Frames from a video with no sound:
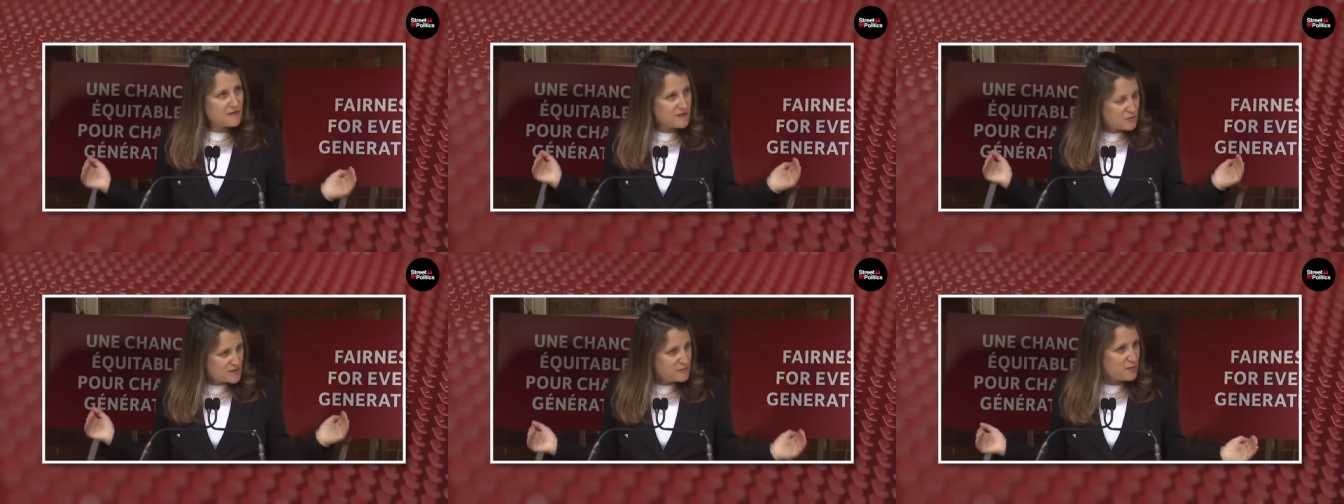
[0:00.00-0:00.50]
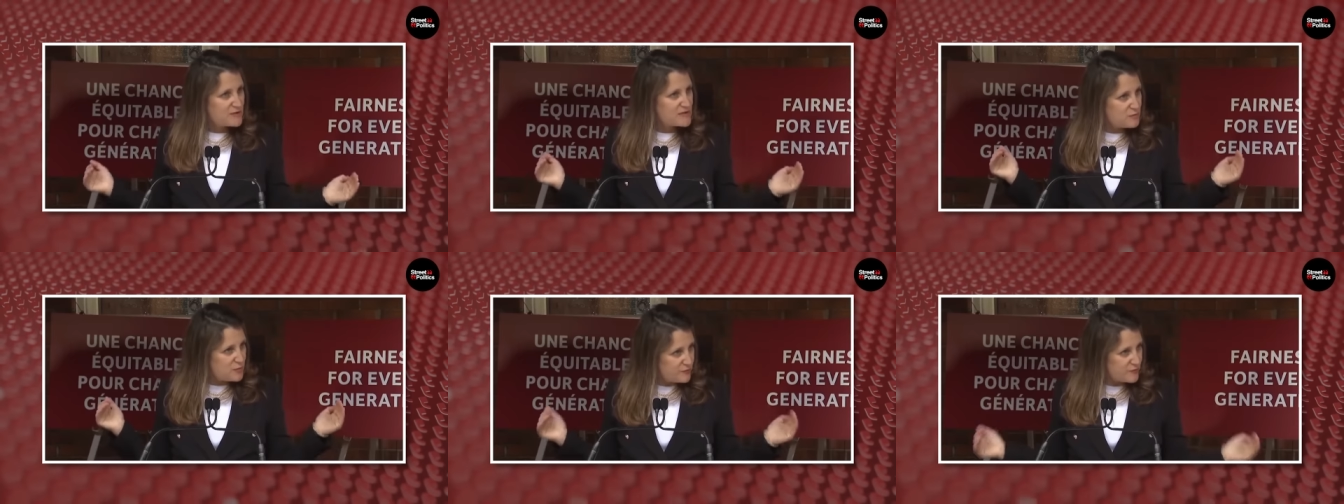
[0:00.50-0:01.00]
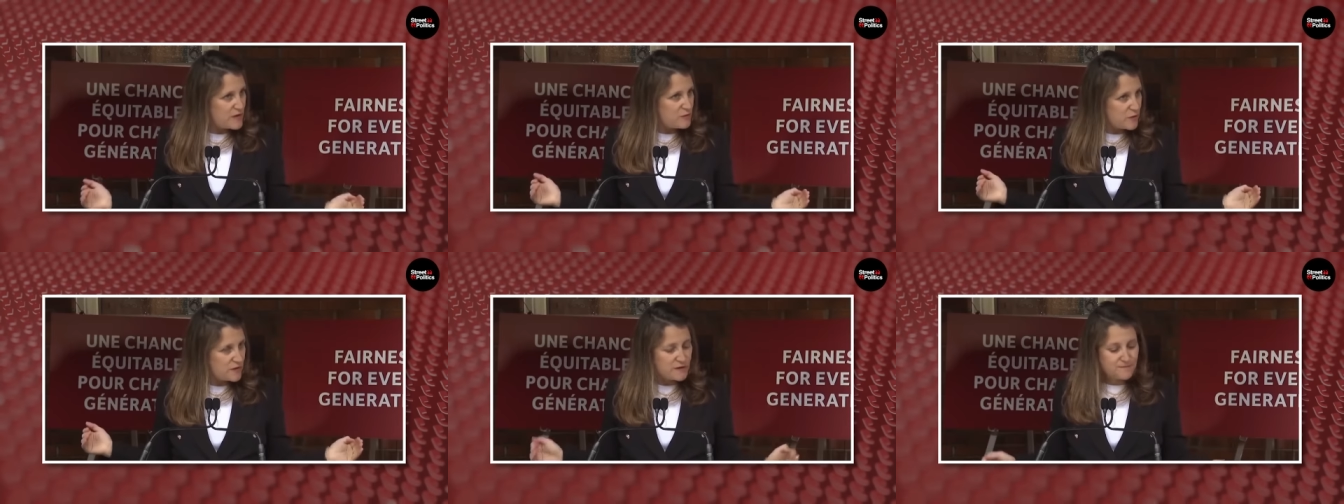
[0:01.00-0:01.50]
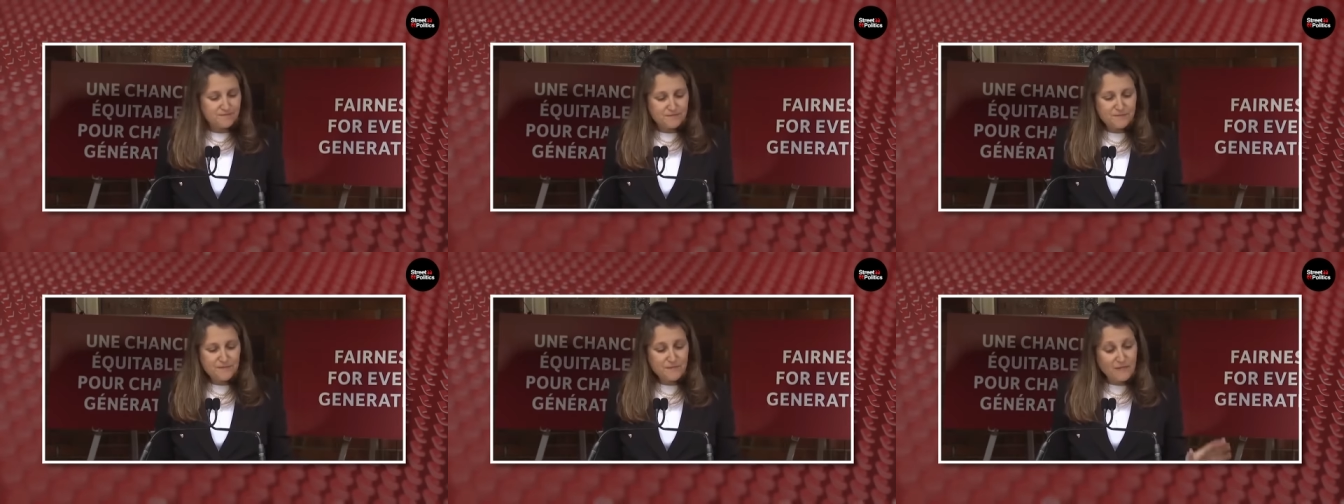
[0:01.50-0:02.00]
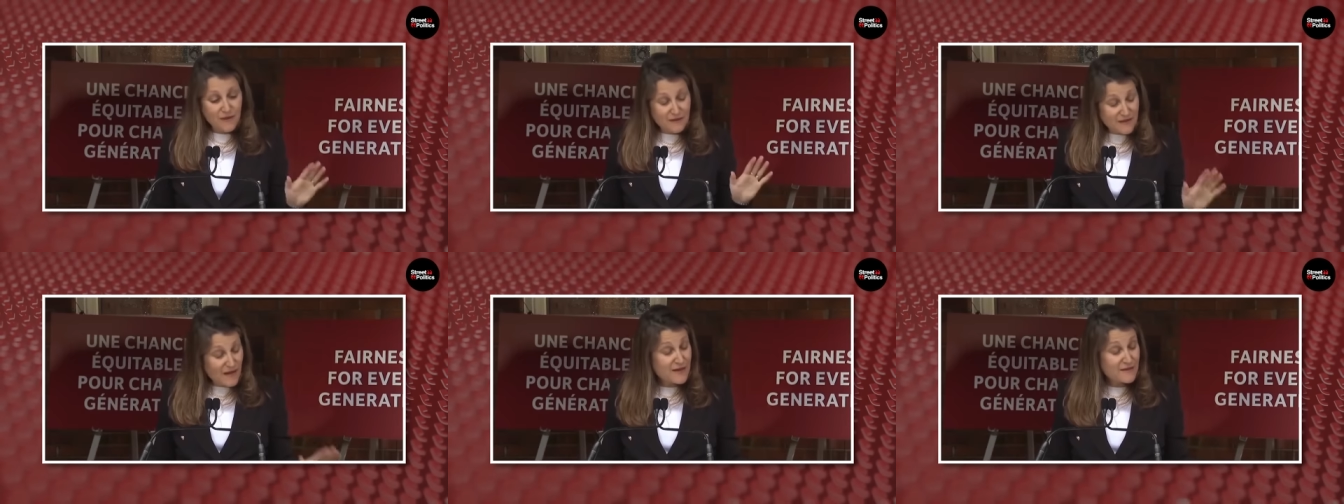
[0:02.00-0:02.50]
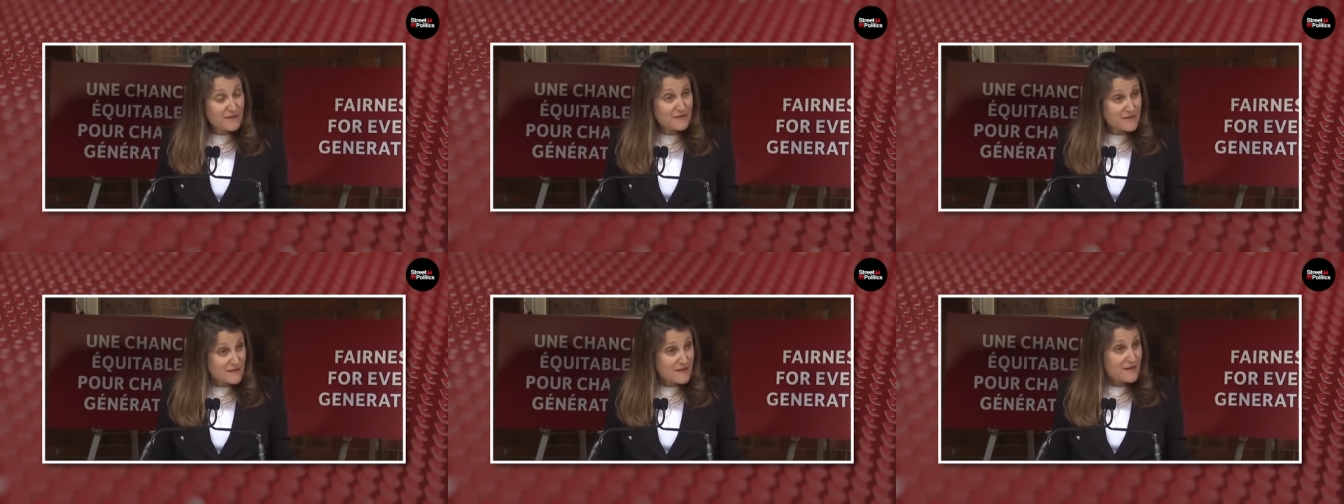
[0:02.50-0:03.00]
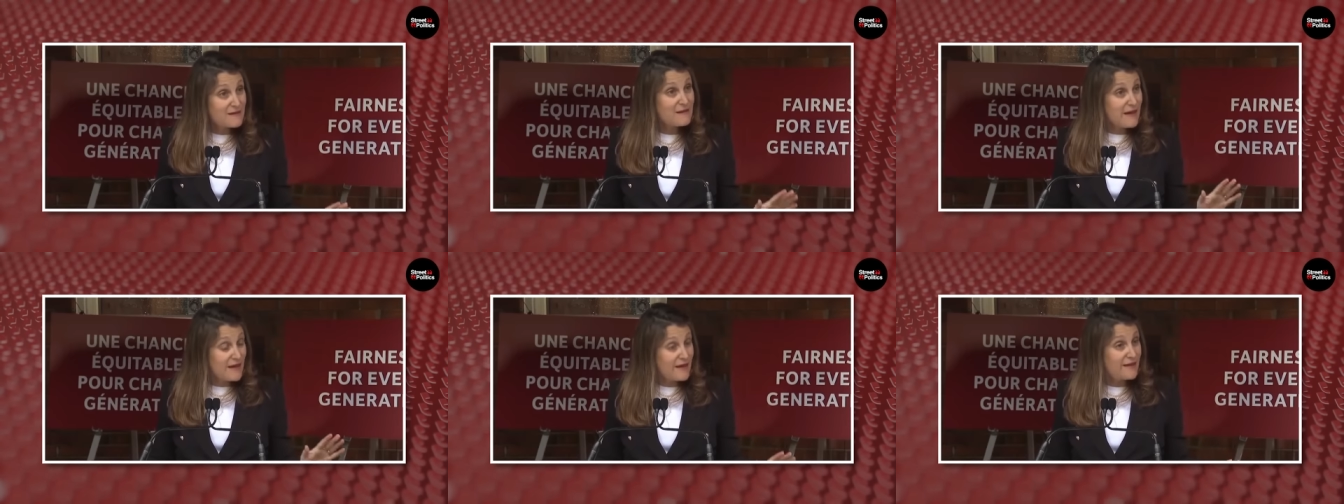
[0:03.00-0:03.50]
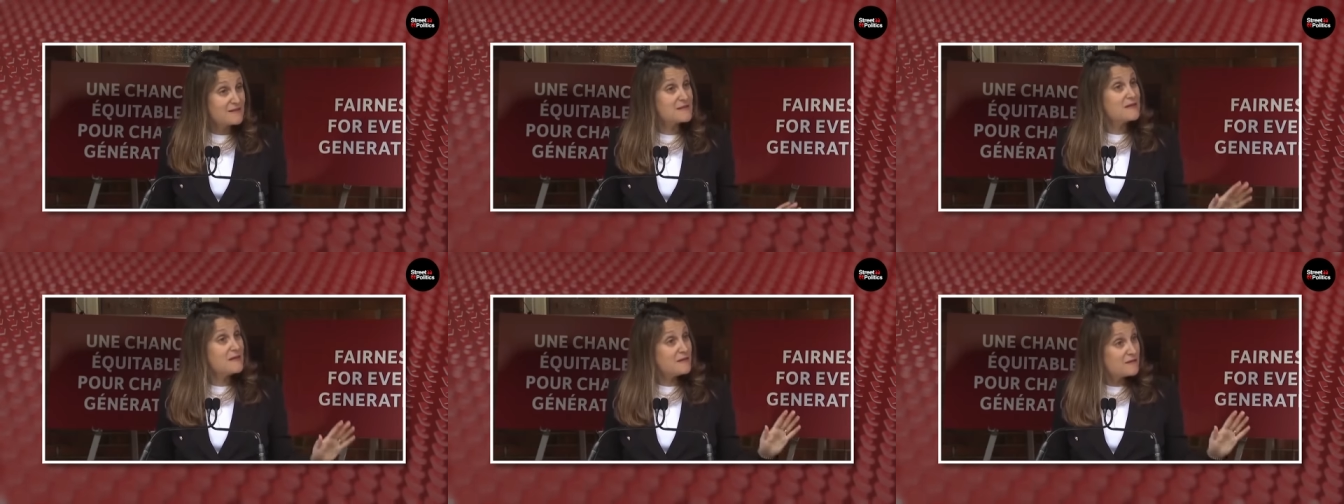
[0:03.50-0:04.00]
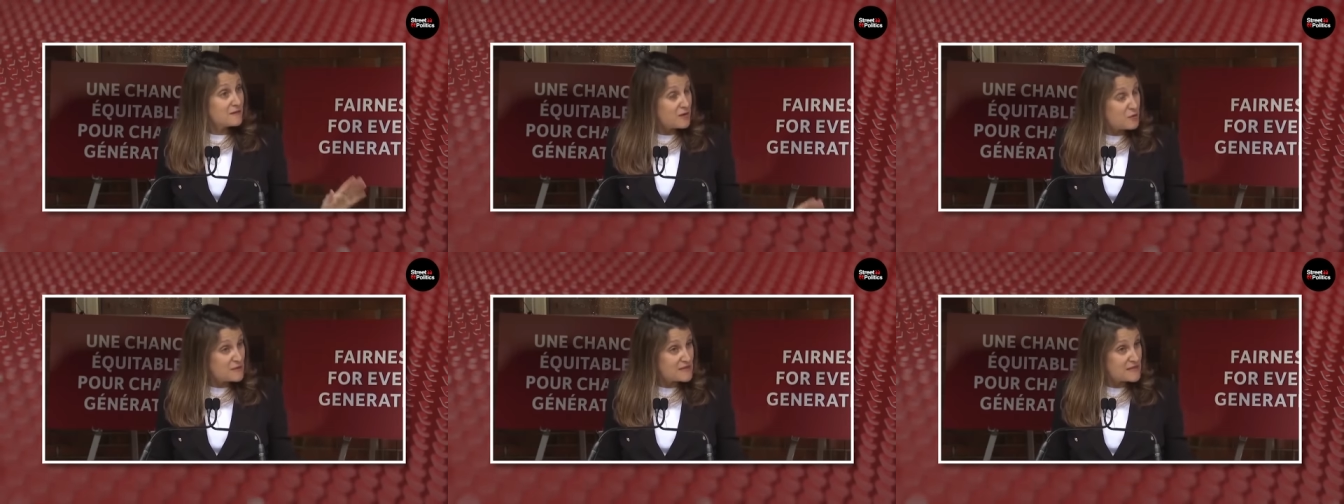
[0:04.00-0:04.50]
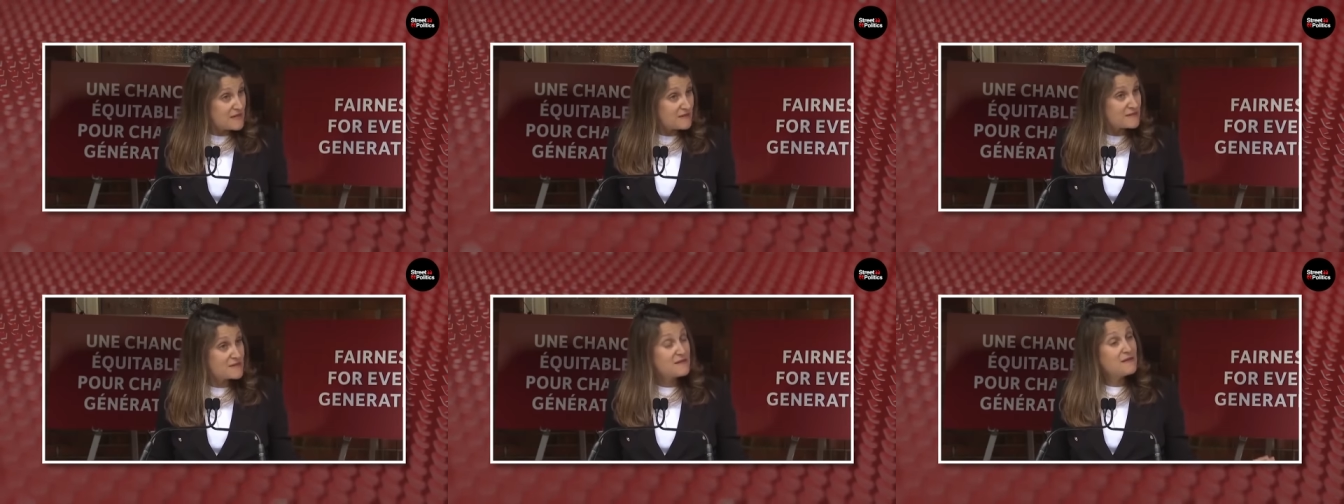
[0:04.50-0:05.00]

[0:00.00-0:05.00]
responsible framework. Canada today has the lowest debt